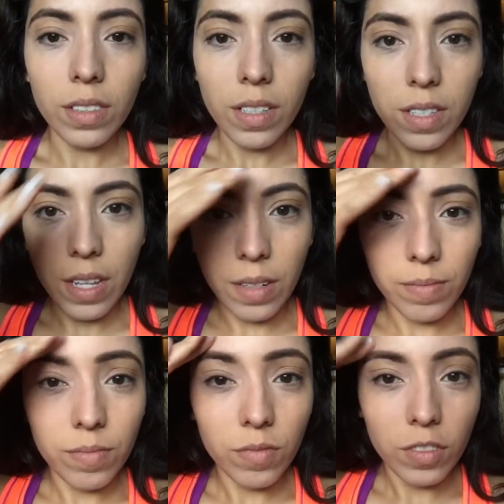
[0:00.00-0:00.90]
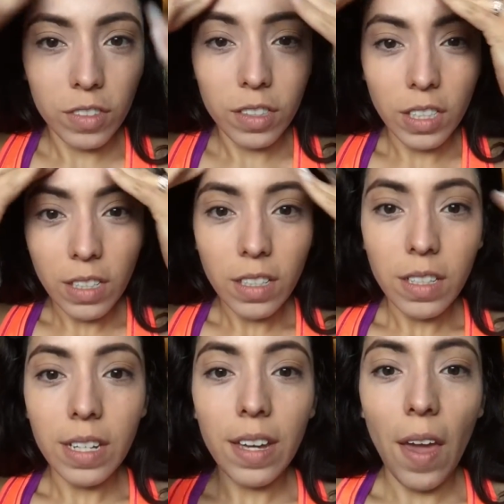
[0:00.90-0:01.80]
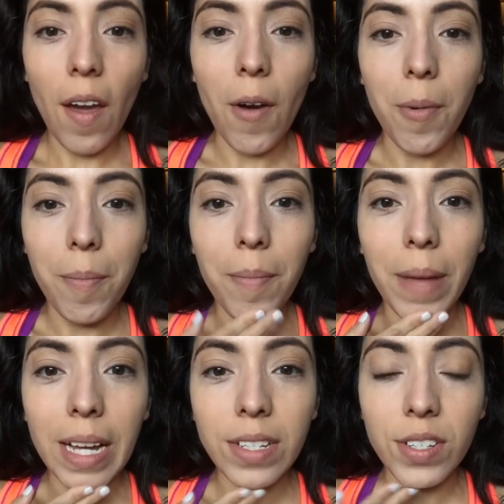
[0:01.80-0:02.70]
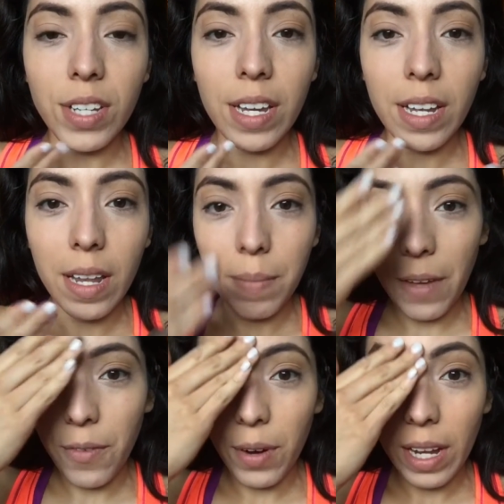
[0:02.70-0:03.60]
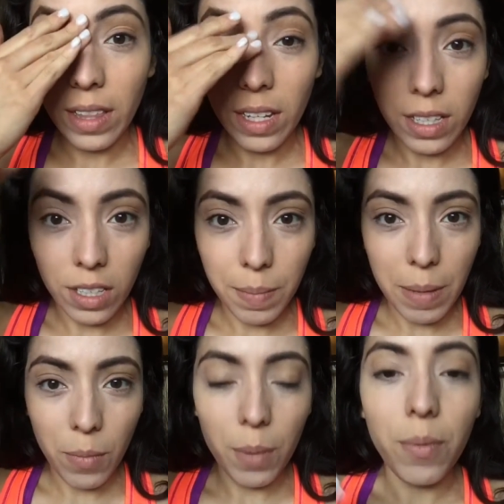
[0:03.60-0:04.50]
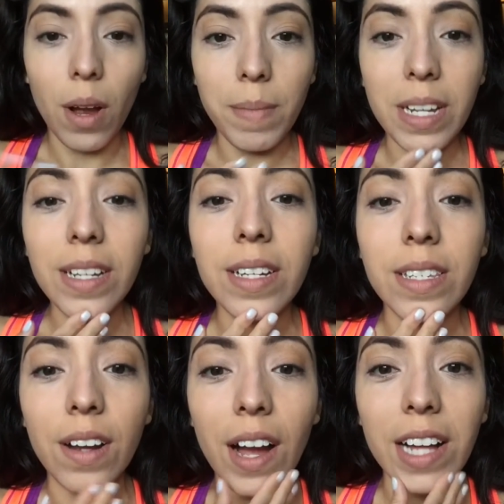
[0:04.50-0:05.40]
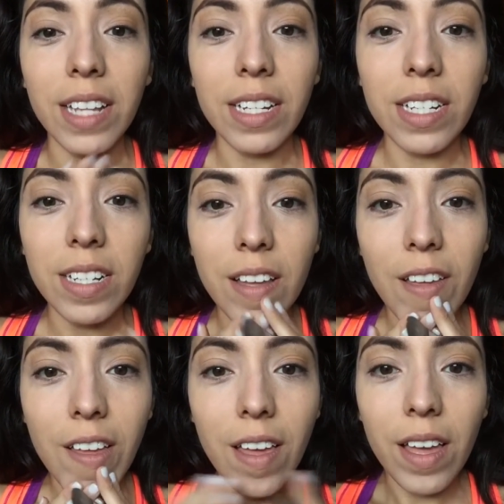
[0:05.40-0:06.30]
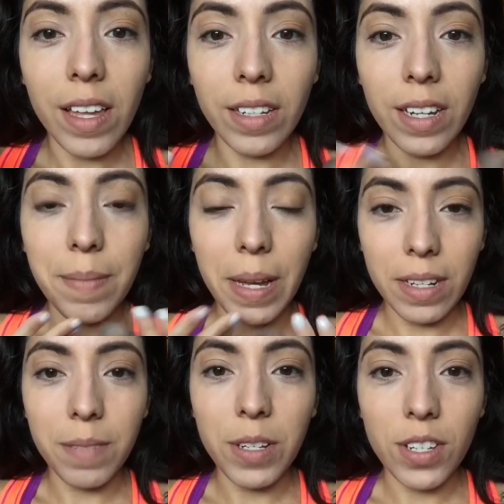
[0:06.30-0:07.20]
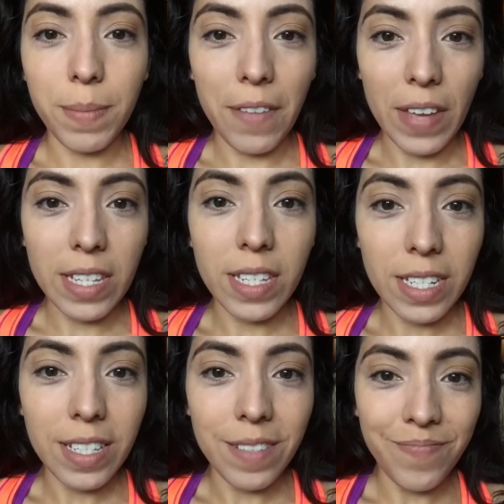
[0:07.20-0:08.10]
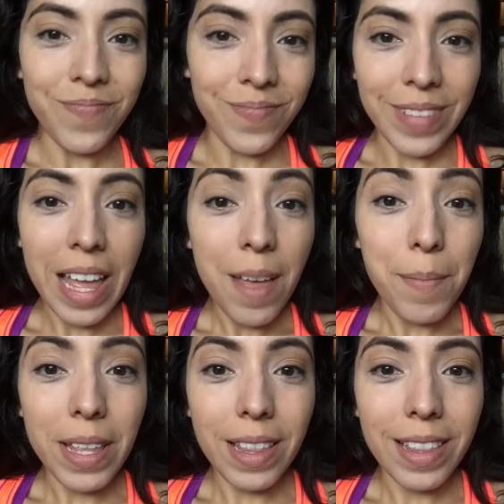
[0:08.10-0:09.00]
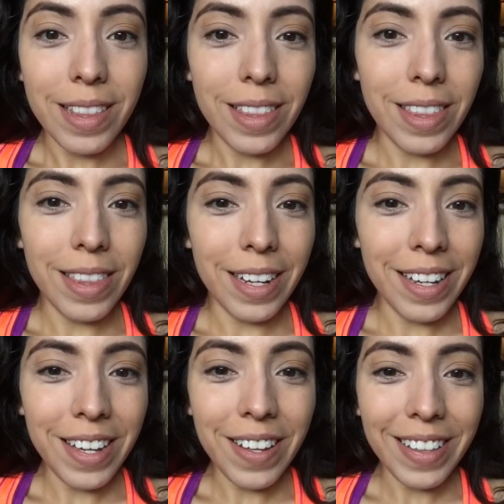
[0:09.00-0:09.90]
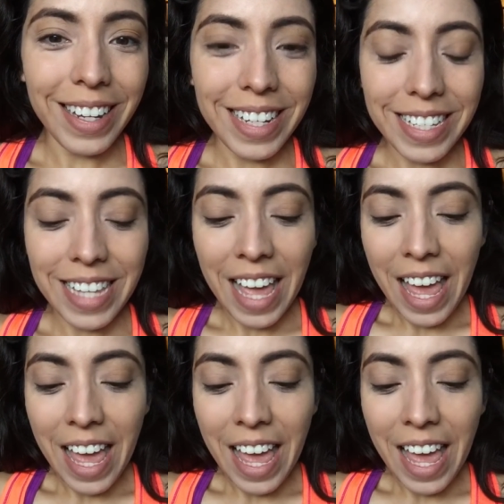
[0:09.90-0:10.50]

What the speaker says: So there you go. My chin and my forehead look a little bit more prominent because they're highlighted and come out as much as my face does. But there you go, ladies.